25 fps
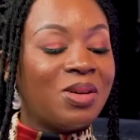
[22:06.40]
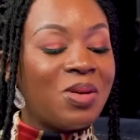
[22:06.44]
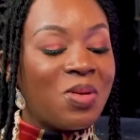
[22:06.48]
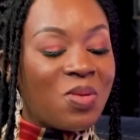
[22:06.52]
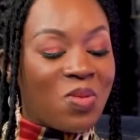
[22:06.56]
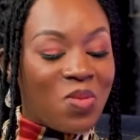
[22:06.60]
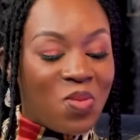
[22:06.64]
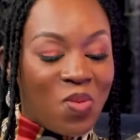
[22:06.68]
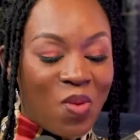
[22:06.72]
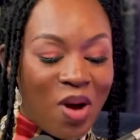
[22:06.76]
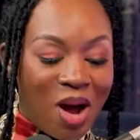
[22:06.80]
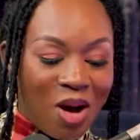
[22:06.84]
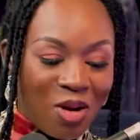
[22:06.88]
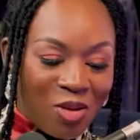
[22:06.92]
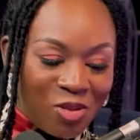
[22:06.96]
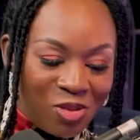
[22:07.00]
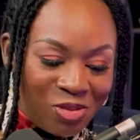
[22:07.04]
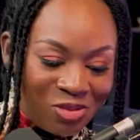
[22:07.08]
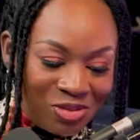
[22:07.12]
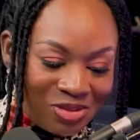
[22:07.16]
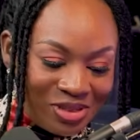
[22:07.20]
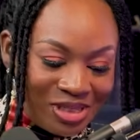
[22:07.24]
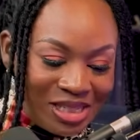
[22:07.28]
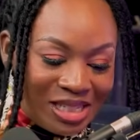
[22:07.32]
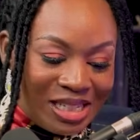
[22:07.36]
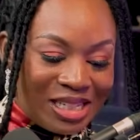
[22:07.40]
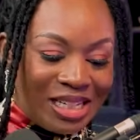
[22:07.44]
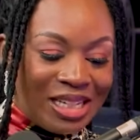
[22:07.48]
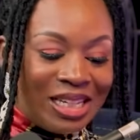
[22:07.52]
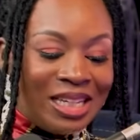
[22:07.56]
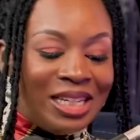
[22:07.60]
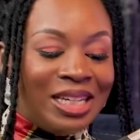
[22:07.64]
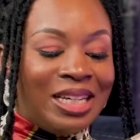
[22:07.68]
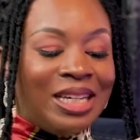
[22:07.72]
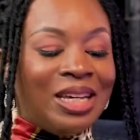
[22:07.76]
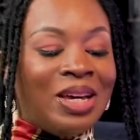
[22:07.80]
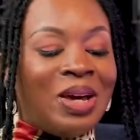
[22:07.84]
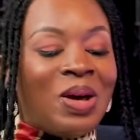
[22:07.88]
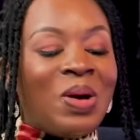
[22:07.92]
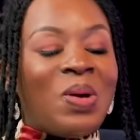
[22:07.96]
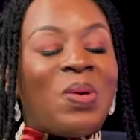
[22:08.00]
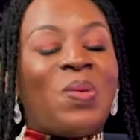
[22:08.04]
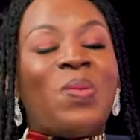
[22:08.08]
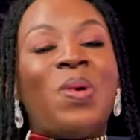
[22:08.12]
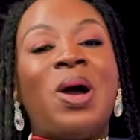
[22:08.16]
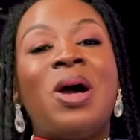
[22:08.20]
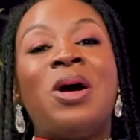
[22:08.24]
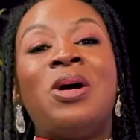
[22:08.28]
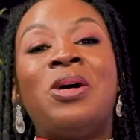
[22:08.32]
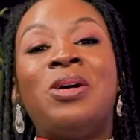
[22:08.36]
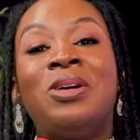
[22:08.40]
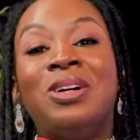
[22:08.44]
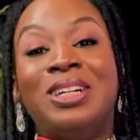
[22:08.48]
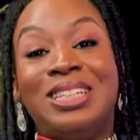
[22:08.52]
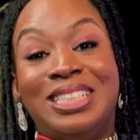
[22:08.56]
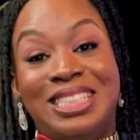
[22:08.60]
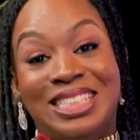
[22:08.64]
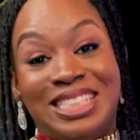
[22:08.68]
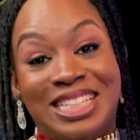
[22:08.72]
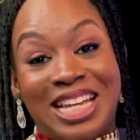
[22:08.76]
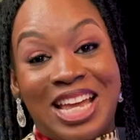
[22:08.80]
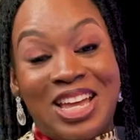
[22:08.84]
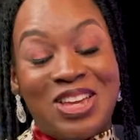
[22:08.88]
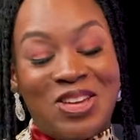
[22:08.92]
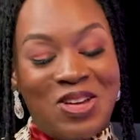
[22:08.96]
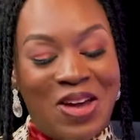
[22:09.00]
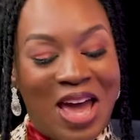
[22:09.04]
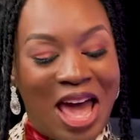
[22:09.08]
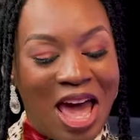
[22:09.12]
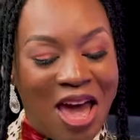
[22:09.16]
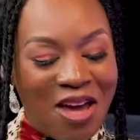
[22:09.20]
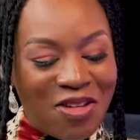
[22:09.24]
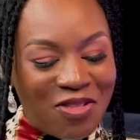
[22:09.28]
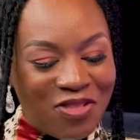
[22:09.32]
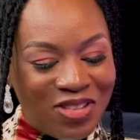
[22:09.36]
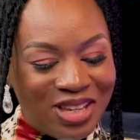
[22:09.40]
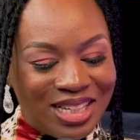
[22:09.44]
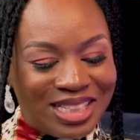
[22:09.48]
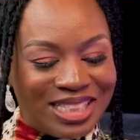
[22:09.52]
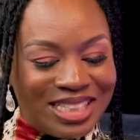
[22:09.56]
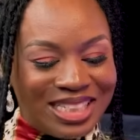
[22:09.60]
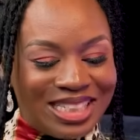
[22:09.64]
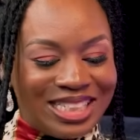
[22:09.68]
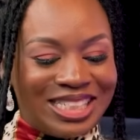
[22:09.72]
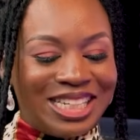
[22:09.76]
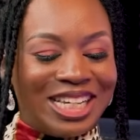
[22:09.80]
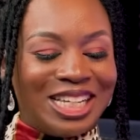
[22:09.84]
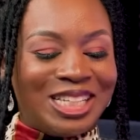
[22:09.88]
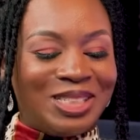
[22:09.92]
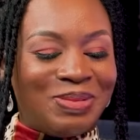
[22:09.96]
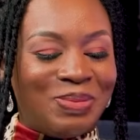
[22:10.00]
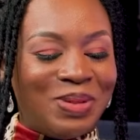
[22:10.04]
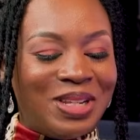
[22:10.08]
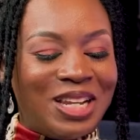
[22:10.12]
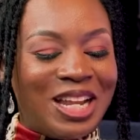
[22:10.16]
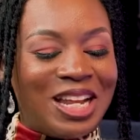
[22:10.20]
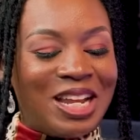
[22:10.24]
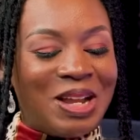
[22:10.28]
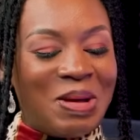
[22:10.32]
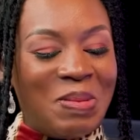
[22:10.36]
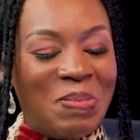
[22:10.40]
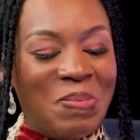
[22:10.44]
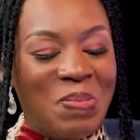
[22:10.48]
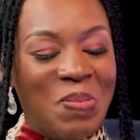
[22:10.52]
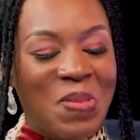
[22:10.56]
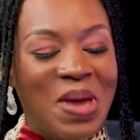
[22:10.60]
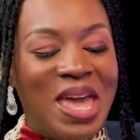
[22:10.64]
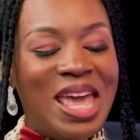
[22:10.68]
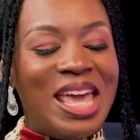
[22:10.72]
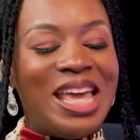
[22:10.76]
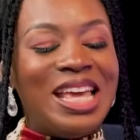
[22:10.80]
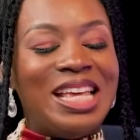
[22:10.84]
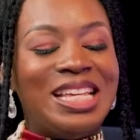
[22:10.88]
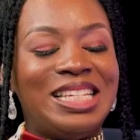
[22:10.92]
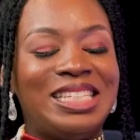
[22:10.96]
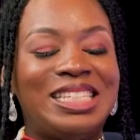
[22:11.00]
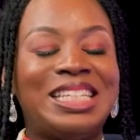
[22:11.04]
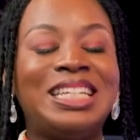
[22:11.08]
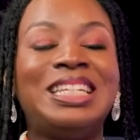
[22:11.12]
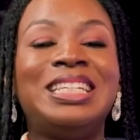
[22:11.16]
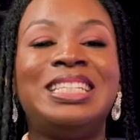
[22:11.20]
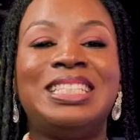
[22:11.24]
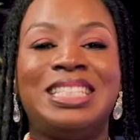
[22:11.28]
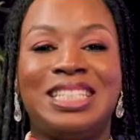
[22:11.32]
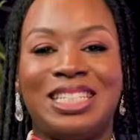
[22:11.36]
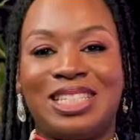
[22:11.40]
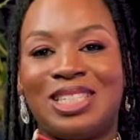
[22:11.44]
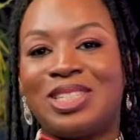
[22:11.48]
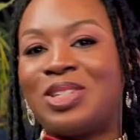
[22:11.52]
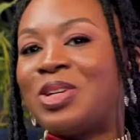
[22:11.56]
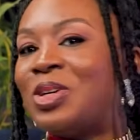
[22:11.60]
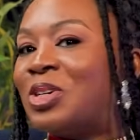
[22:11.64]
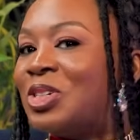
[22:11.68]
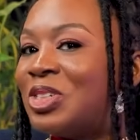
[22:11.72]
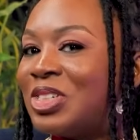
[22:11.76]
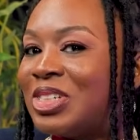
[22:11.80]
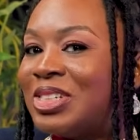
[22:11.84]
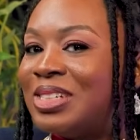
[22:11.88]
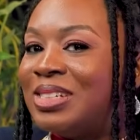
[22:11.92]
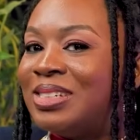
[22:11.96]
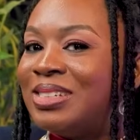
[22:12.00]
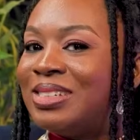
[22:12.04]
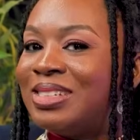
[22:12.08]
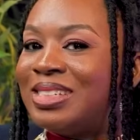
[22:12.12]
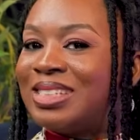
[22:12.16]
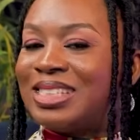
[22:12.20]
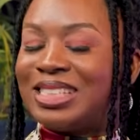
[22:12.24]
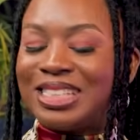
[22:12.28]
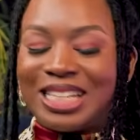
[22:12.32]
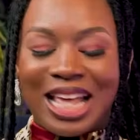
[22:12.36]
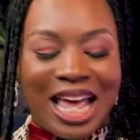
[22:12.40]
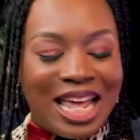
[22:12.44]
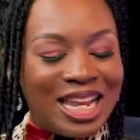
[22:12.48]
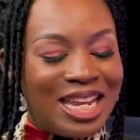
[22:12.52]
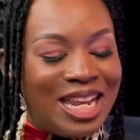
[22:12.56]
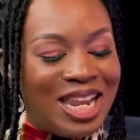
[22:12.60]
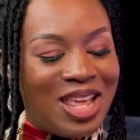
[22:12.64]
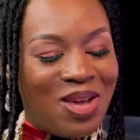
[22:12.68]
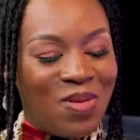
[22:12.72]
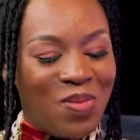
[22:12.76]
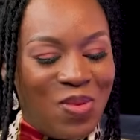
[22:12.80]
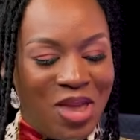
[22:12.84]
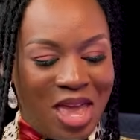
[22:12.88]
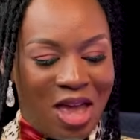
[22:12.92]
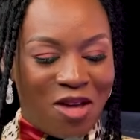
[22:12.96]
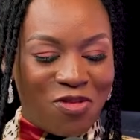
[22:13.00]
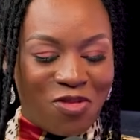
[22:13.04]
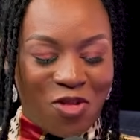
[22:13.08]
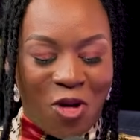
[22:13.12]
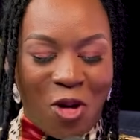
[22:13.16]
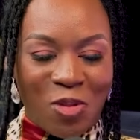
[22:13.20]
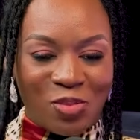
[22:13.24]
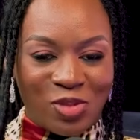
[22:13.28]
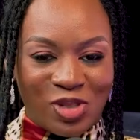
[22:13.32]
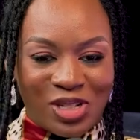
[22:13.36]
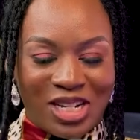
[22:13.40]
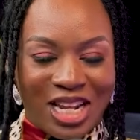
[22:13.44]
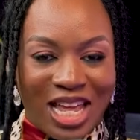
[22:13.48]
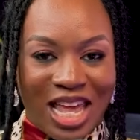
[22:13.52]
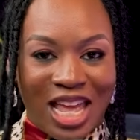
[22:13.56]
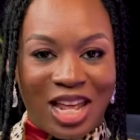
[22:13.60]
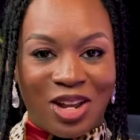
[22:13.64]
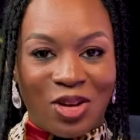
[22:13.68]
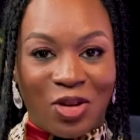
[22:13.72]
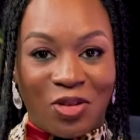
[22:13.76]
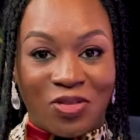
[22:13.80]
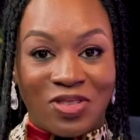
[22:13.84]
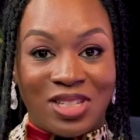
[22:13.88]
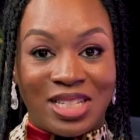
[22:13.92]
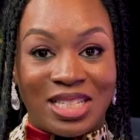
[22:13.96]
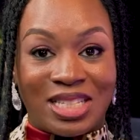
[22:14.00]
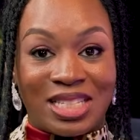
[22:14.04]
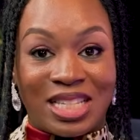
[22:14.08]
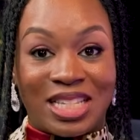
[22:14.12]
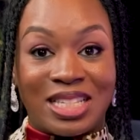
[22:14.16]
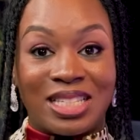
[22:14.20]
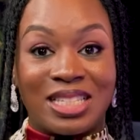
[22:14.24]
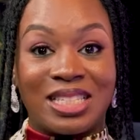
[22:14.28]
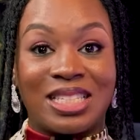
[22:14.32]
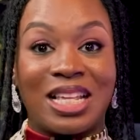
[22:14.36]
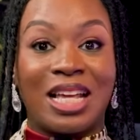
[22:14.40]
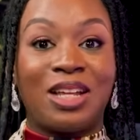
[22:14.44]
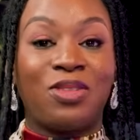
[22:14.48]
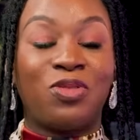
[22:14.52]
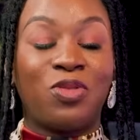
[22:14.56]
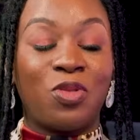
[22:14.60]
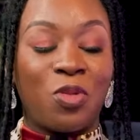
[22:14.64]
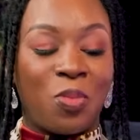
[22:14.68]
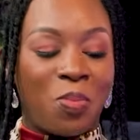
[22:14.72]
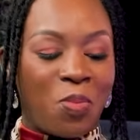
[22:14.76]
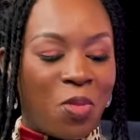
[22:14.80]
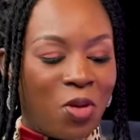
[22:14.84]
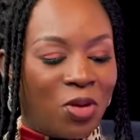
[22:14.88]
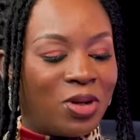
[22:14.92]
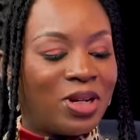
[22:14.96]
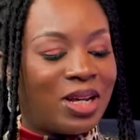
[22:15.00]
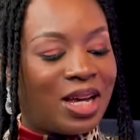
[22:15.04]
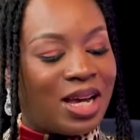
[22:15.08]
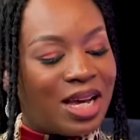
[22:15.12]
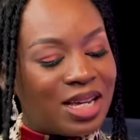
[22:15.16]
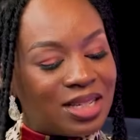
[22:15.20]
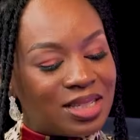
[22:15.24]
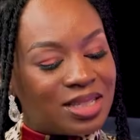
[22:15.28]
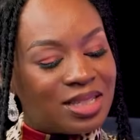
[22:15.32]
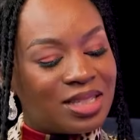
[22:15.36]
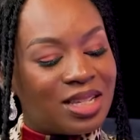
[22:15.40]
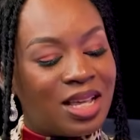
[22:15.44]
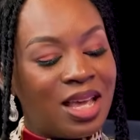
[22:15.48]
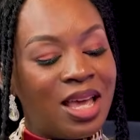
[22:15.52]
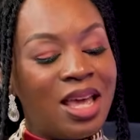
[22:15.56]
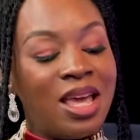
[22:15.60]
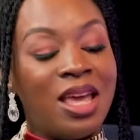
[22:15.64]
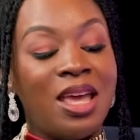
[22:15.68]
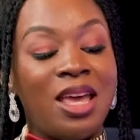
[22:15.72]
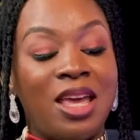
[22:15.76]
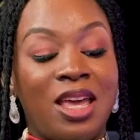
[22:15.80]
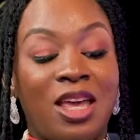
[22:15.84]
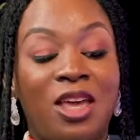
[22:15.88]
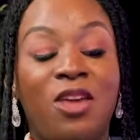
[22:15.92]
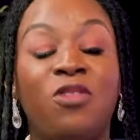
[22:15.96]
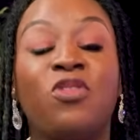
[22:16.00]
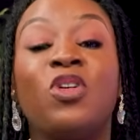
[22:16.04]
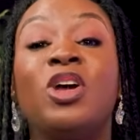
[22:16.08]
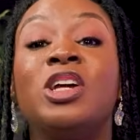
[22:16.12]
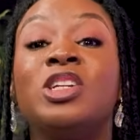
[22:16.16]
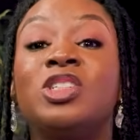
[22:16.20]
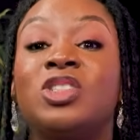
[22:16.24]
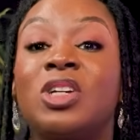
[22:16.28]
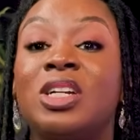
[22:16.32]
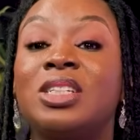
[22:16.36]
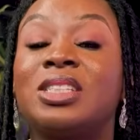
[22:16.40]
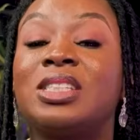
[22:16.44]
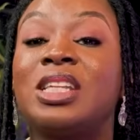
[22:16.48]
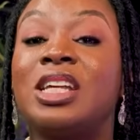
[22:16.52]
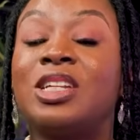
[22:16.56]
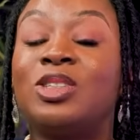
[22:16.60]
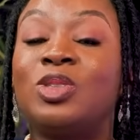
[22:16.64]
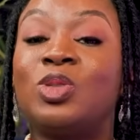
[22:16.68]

Wow. Well, there you have it. It has been an amazing discussion. Sadly, we have come to the end of this insightful podcast. If you're interested